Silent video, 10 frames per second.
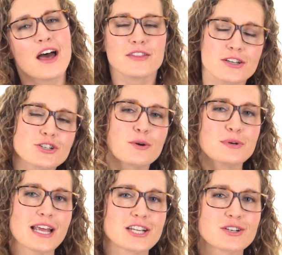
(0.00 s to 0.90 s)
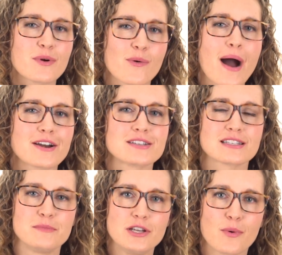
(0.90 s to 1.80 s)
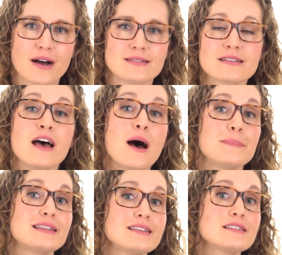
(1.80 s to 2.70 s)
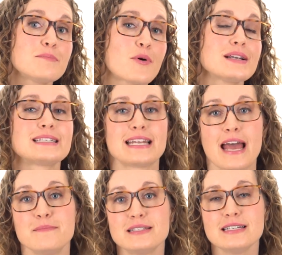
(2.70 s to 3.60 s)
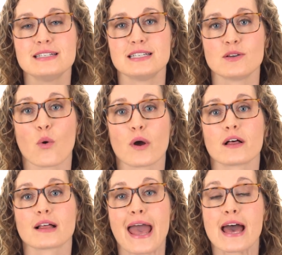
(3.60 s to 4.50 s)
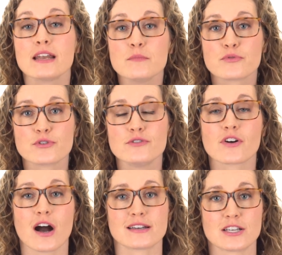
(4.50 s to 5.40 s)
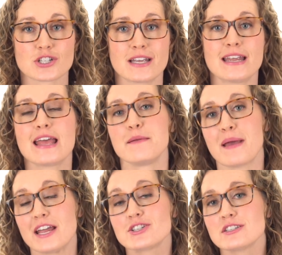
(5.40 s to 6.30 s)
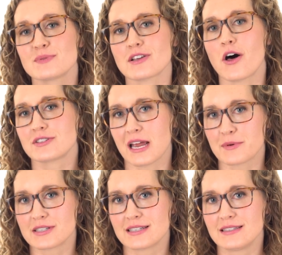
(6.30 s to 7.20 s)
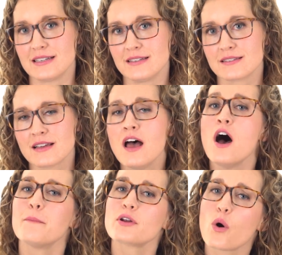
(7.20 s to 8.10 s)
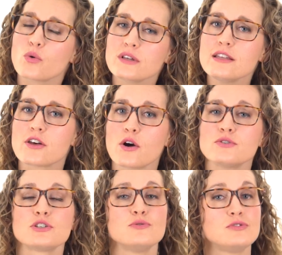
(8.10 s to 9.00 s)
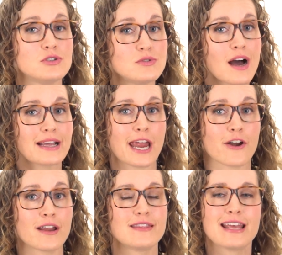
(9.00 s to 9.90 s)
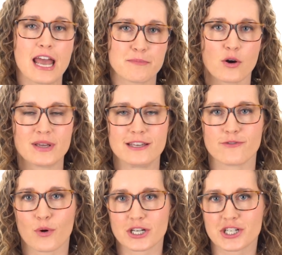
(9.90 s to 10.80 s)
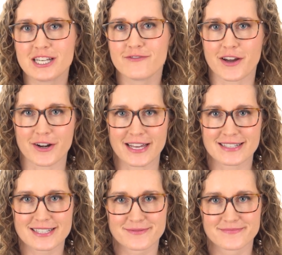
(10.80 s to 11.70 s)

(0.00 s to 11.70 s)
The interpretation requires some nuance, but this supports that M C T oil can improve cognition in patients with Alzheimer's disease, but only those who do not carry the A P O E four gene variant.